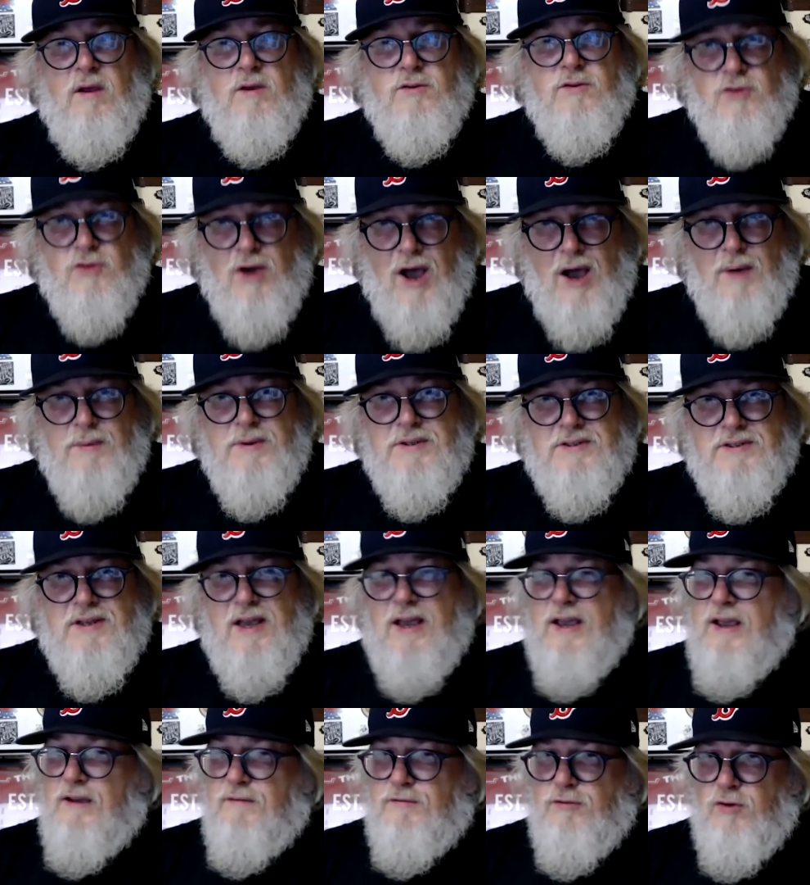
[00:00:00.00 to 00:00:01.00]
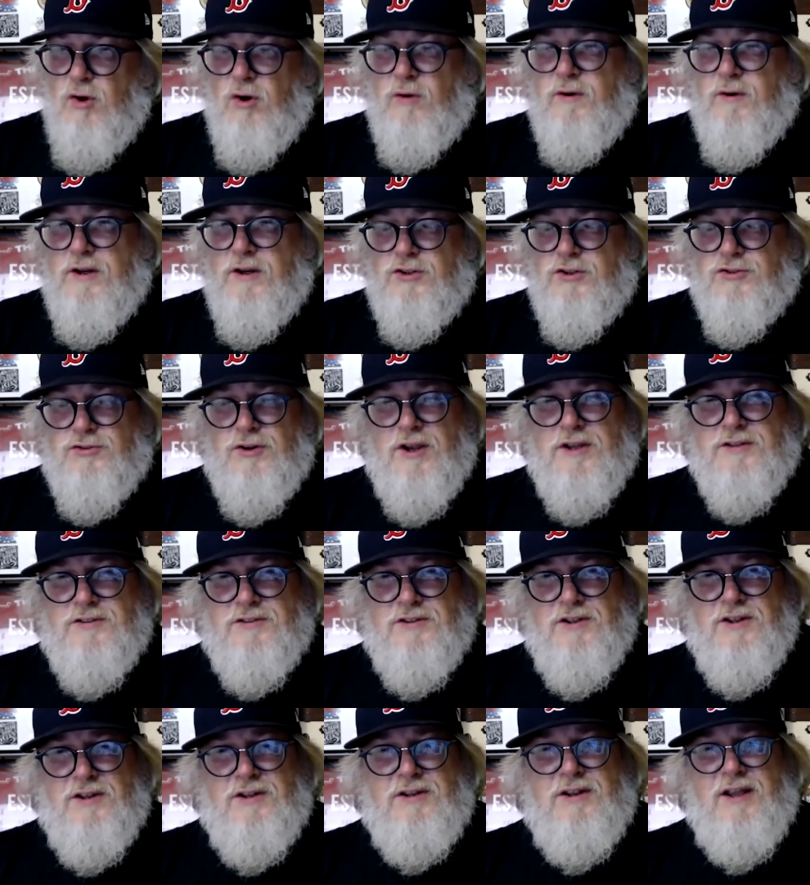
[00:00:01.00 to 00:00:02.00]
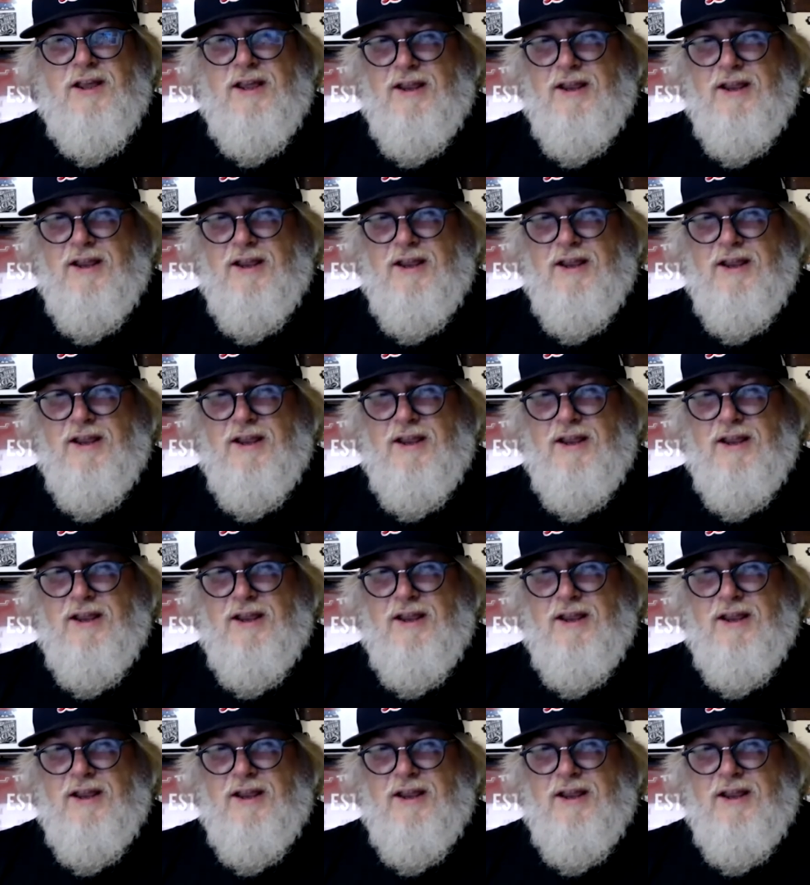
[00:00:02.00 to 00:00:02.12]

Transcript: So I would say if you're interested